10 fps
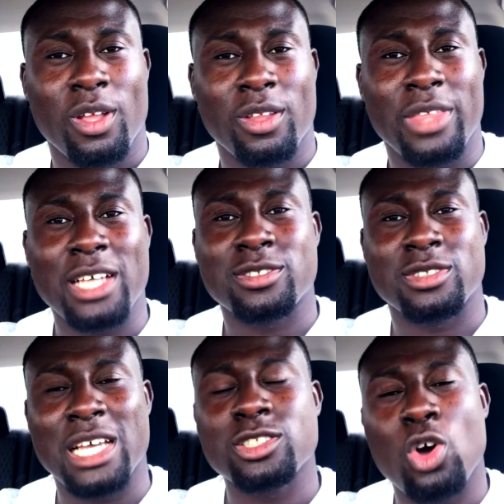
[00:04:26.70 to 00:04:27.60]
that's
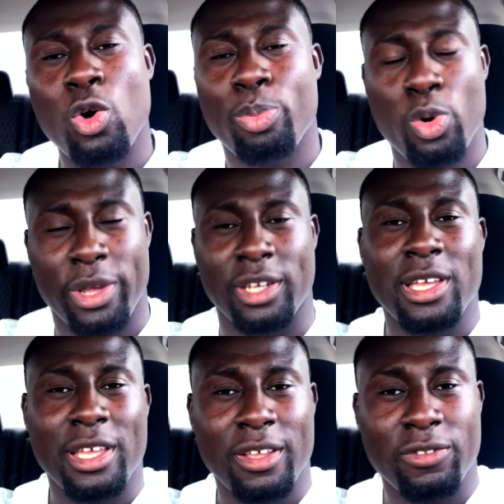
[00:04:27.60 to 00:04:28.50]
the whole point.
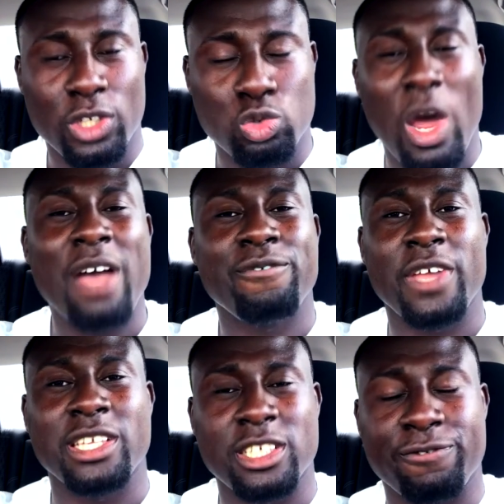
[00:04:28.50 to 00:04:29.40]
The drive
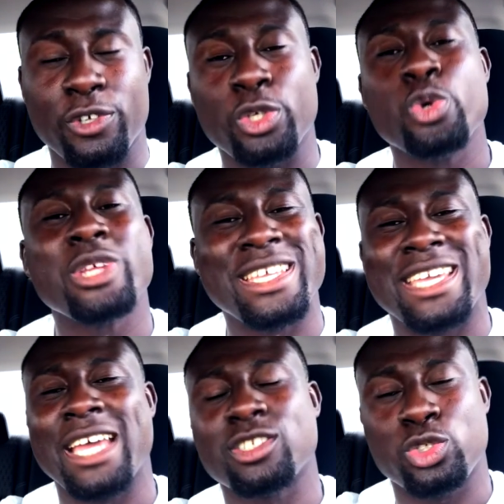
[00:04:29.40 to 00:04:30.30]
phase is for you to
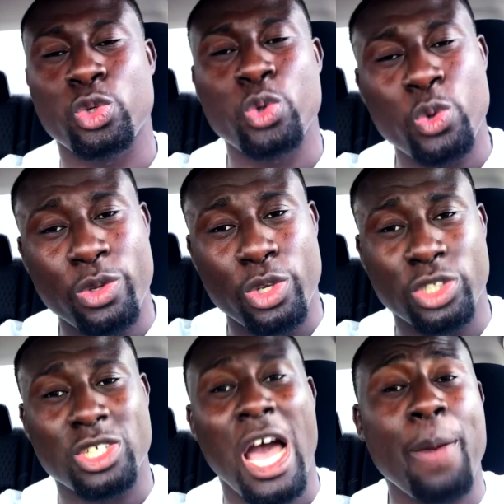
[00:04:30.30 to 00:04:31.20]
get to
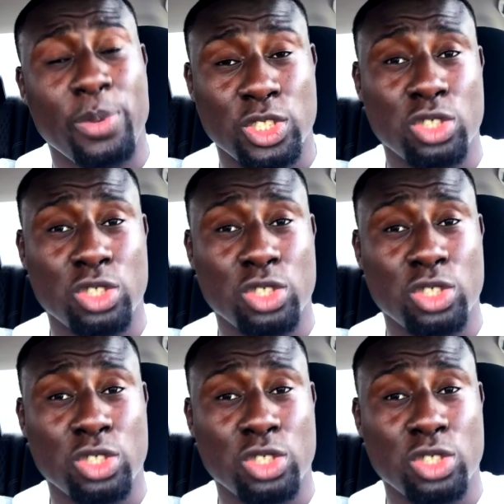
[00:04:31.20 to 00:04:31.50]
your top